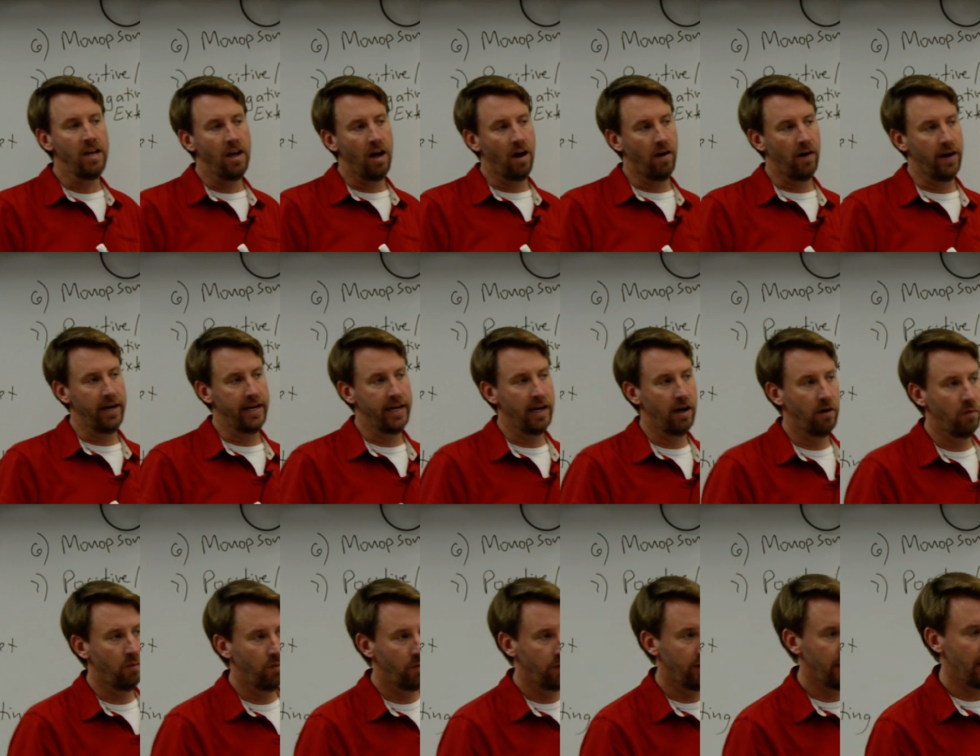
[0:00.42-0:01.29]
All right,
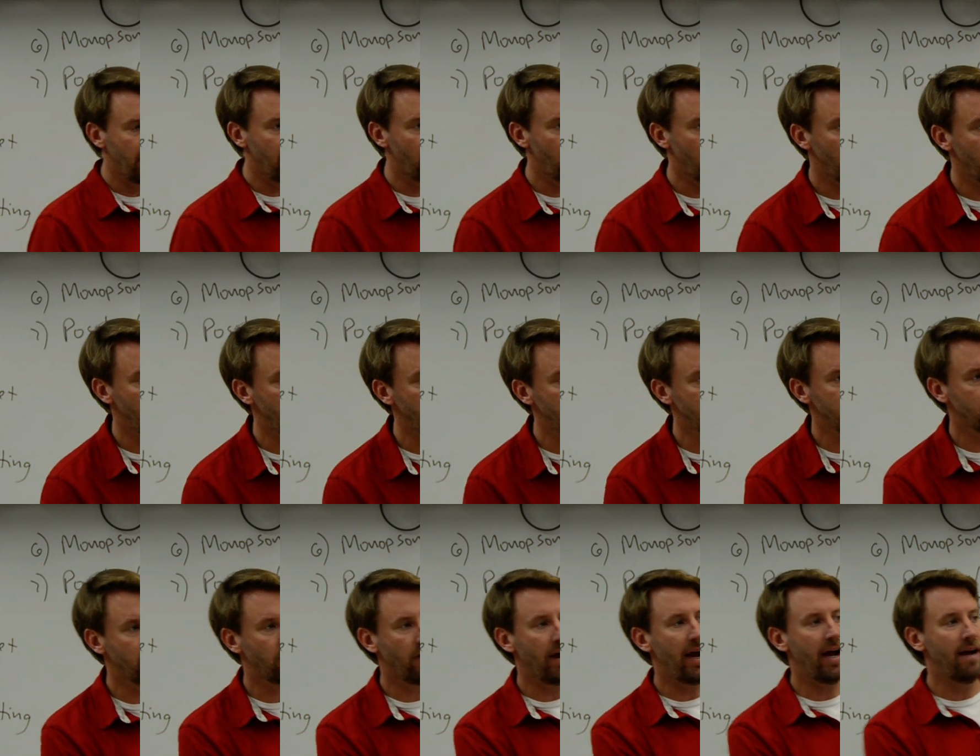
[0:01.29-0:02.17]
now on this
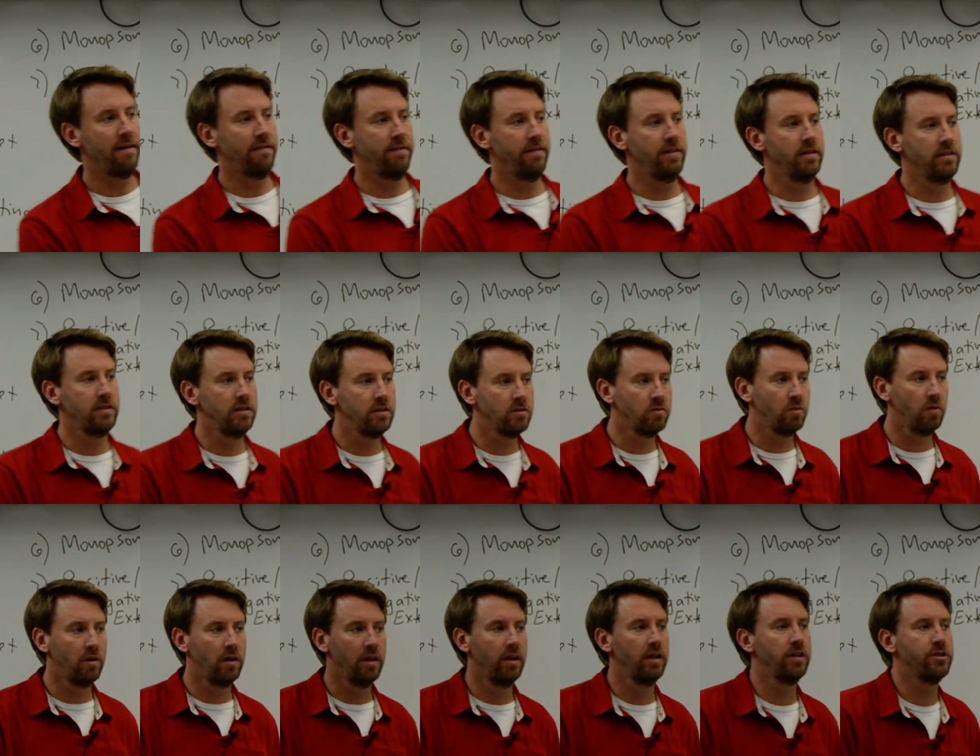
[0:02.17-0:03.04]
graph, this is
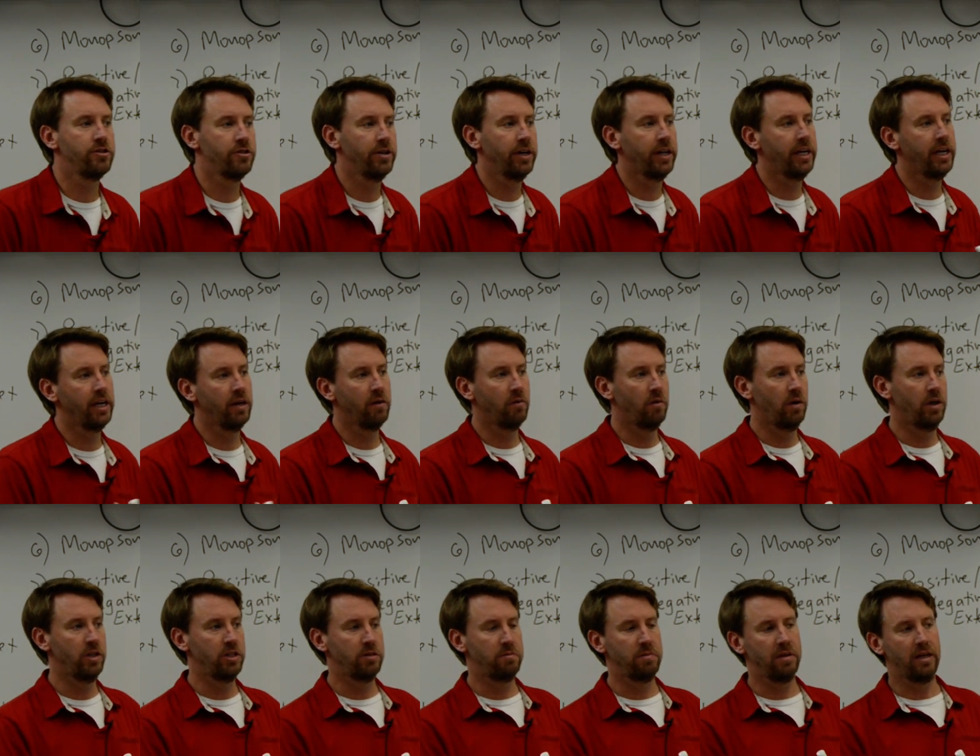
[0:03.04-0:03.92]
one of the trickier
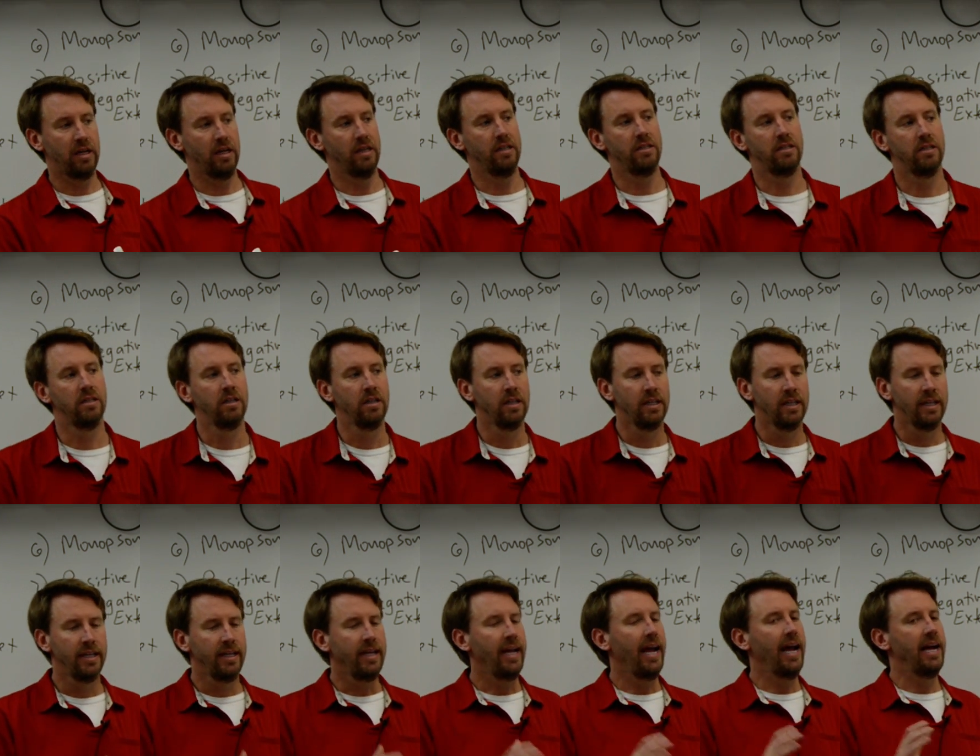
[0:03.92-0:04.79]
ones because
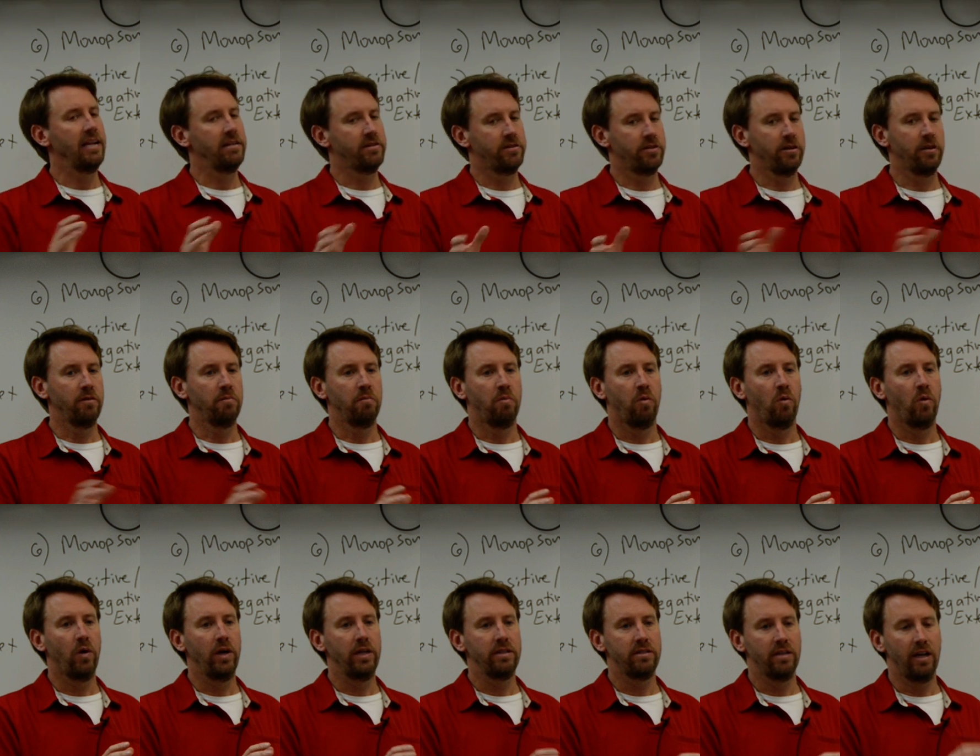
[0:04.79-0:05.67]
at certain
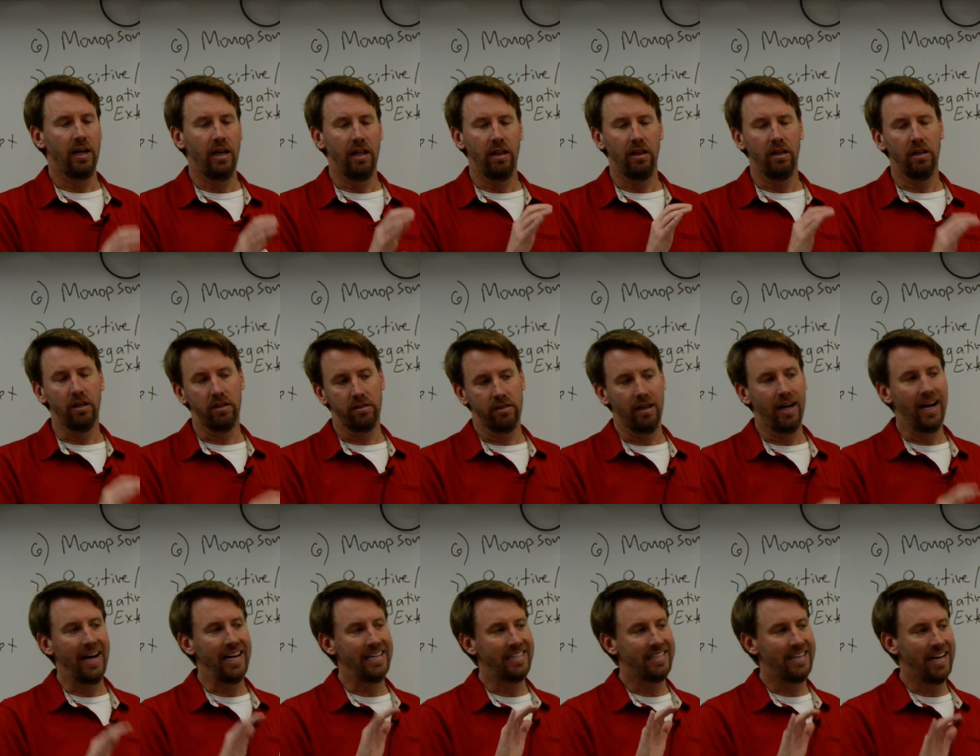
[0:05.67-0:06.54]
points it looks
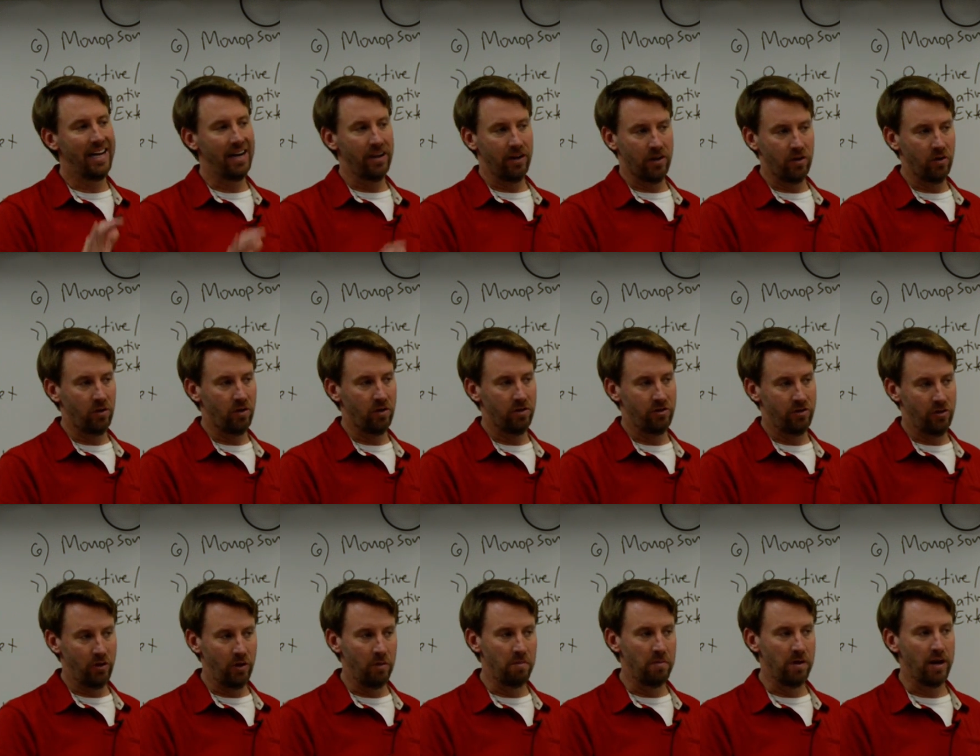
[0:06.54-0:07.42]
identical
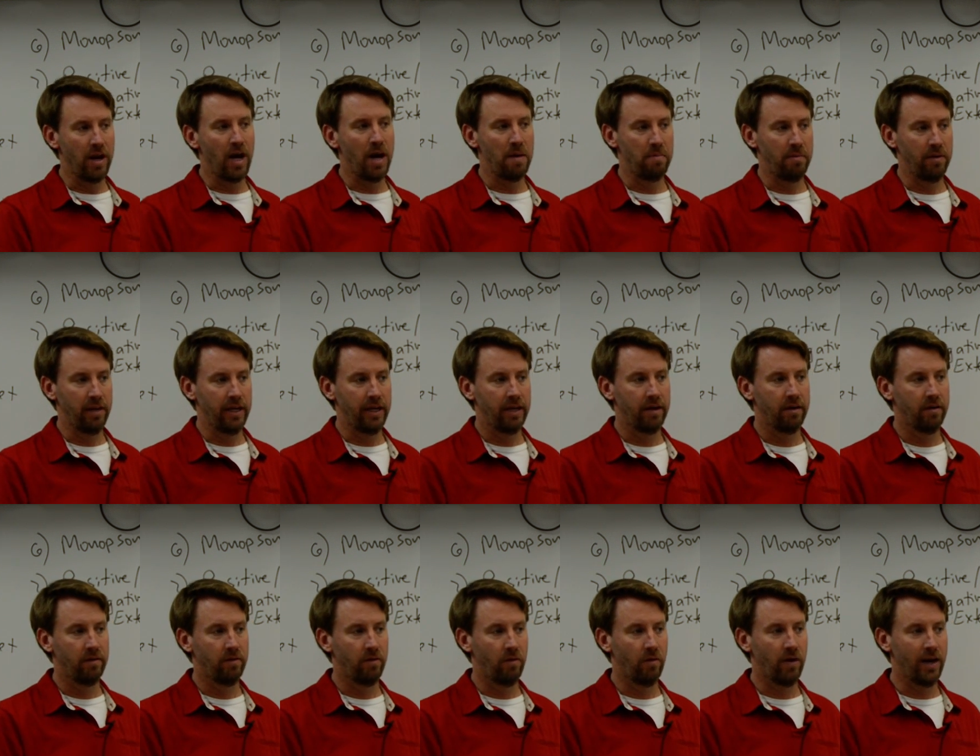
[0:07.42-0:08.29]
to a monopoly.
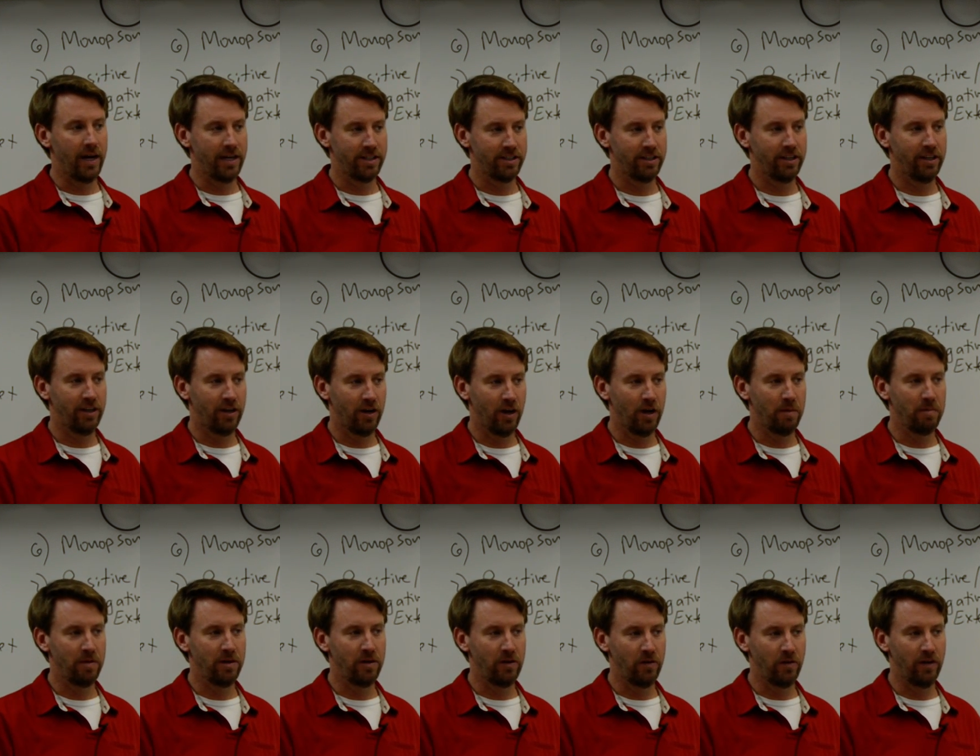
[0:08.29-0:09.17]
We're actually going to
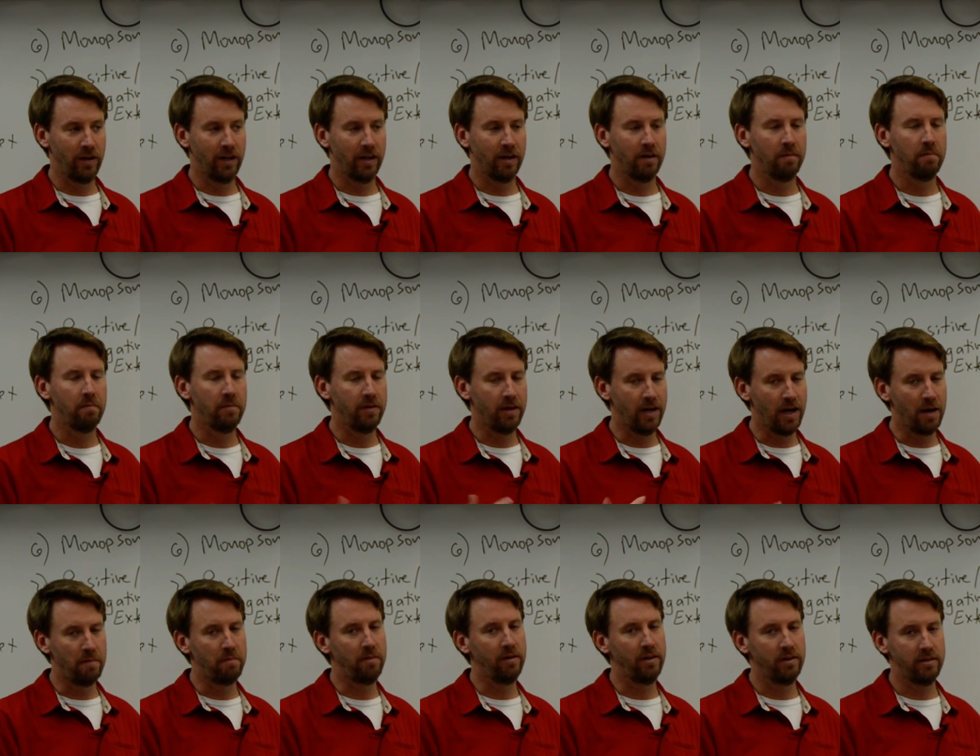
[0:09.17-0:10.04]
be doing
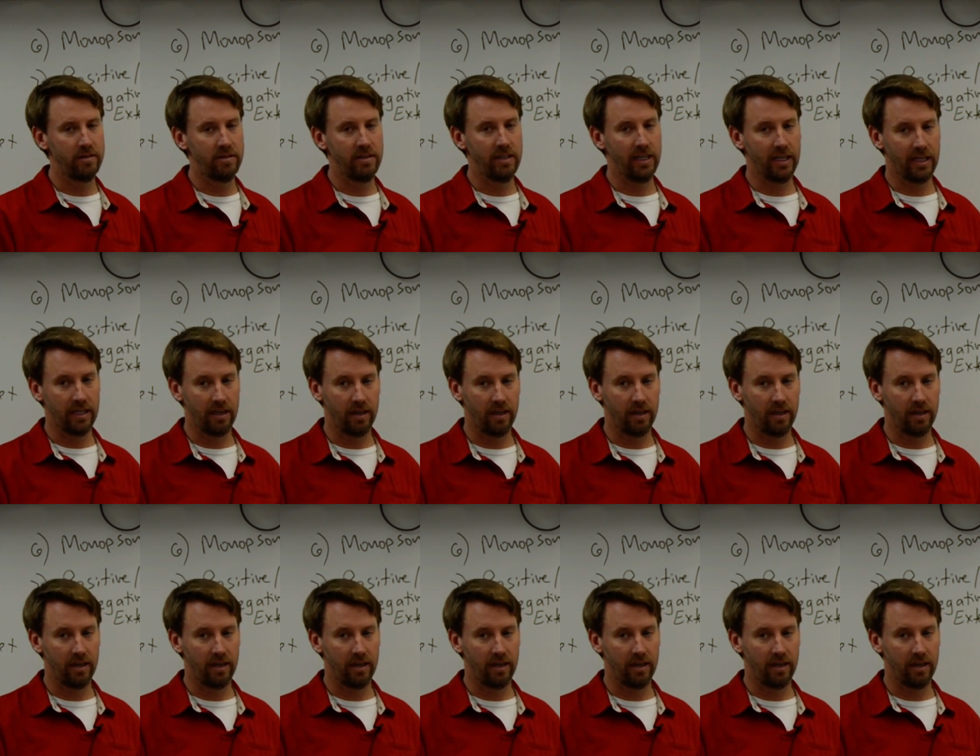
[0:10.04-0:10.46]
monopolistic